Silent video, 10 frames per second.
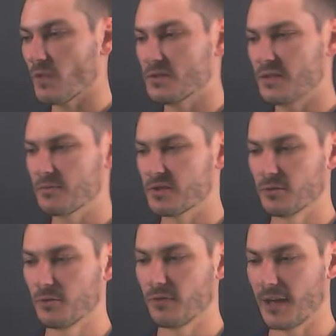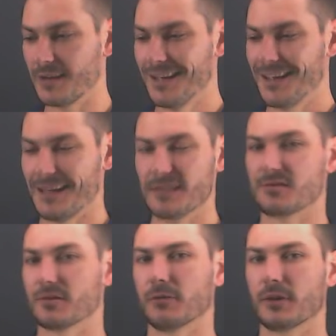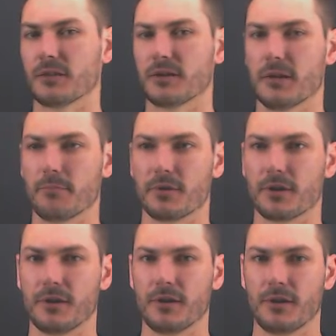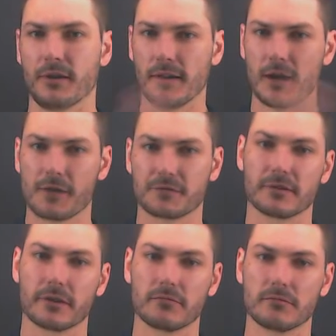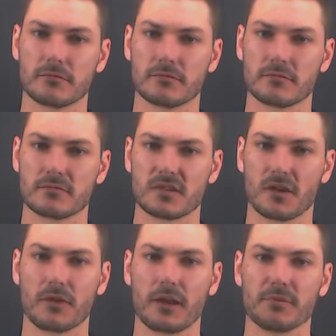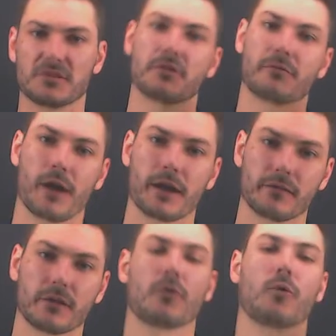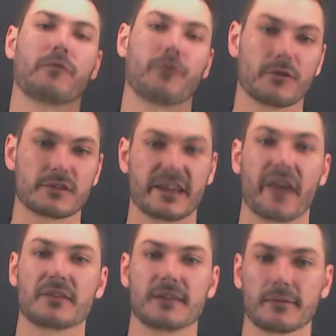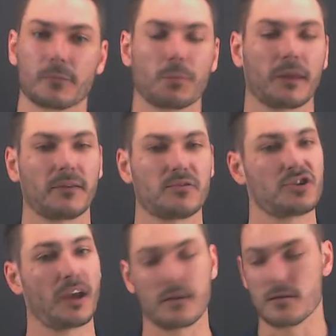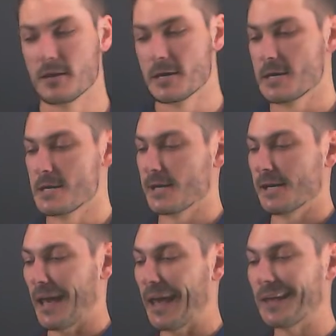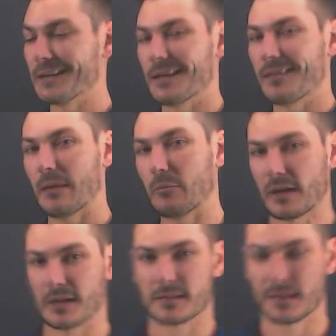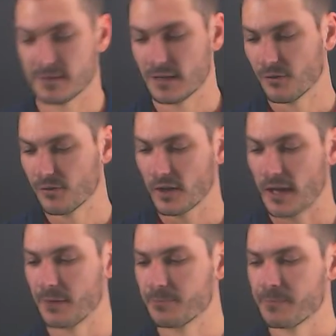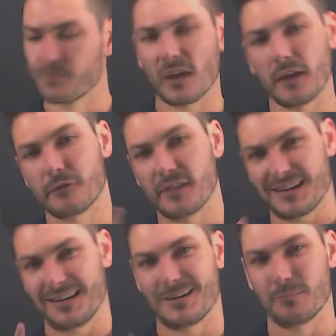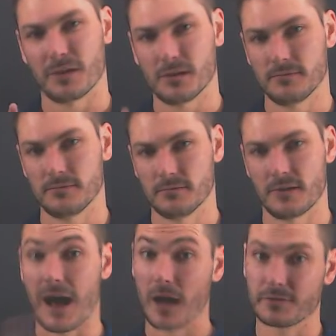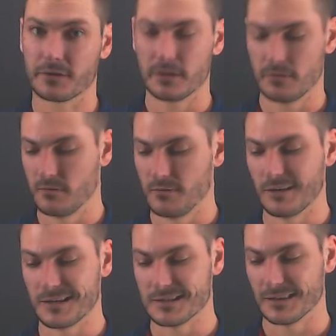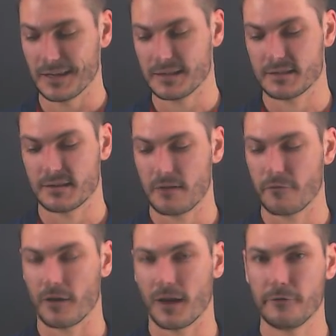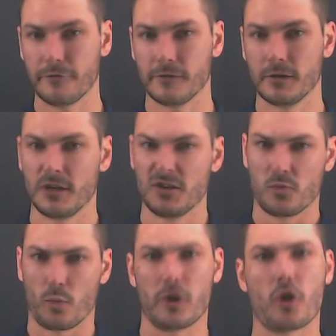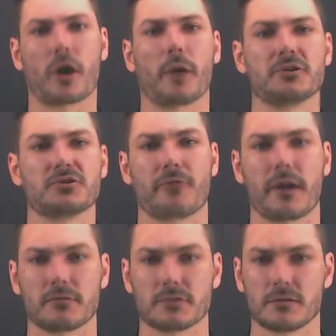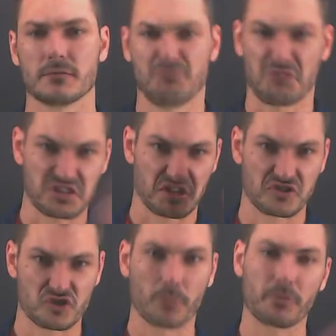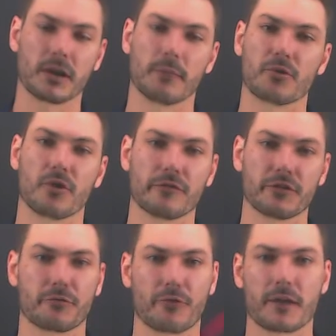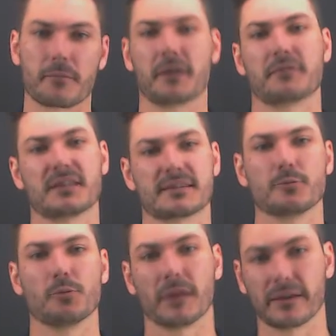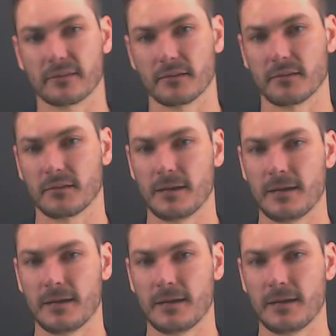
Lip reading: Step two then is to look at the number after it. So the number to the right of it, or further down the decimal place chain. And then we ask ourselves, okay, if that number after it is less than 5, we're not going to round. We're just going to chop the number off at the right amount of decimal places.